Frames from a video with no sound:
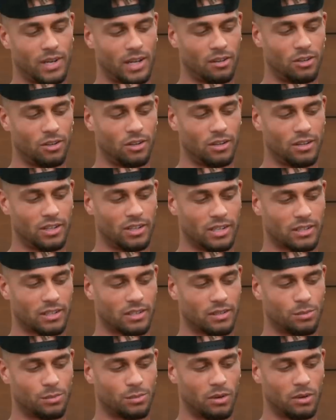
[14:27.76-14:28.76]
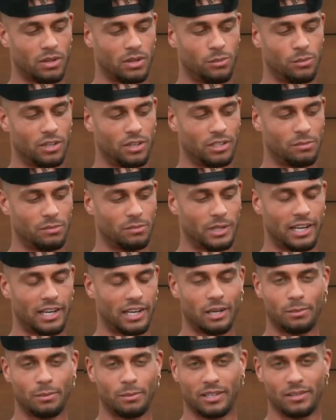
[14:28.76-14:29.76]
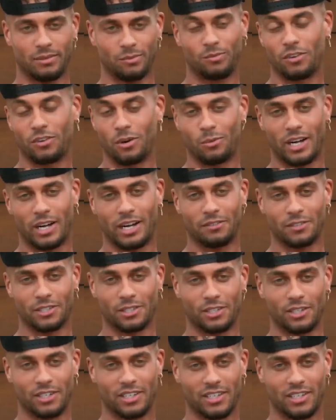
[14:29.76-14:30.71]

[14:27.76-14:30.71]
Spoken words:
A lot, like, probably more than you've been happy from what I've saw.